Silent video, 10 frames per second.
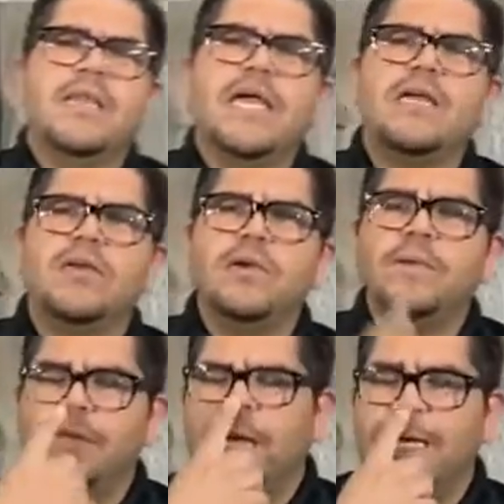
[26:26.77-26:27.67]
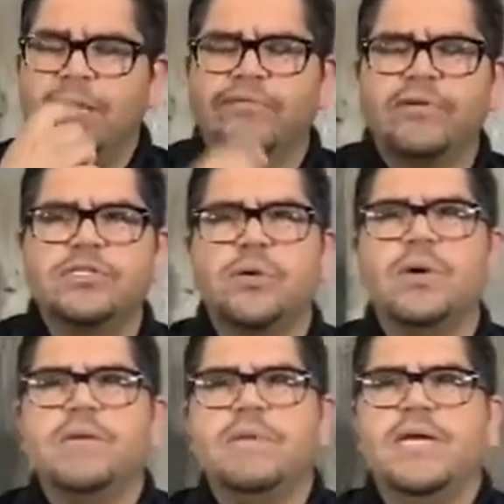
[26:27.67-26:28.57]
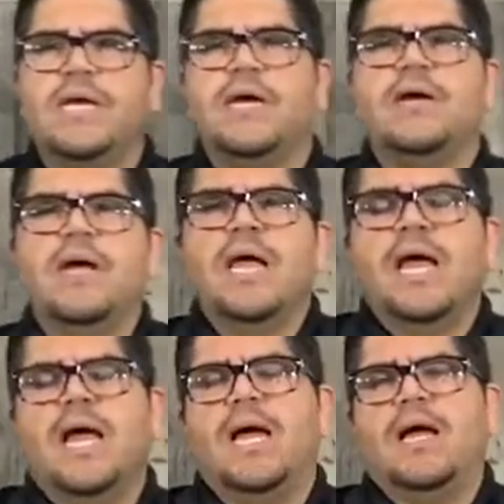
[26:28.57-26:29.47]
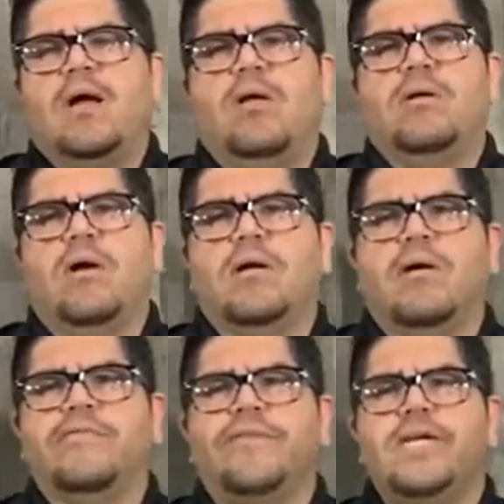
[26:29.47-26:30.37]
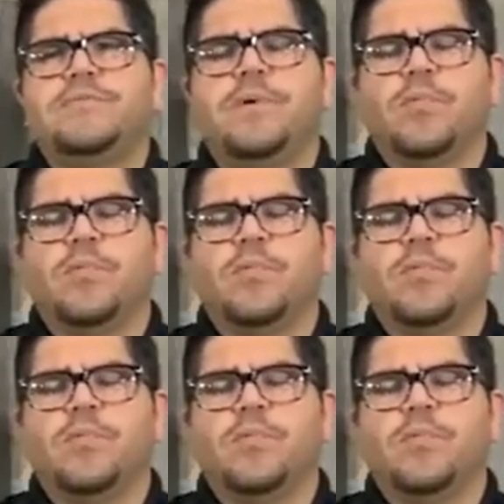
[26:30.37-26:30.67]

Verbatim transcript: Thank you, thank you for joining me here uh, on, on, on Facebook.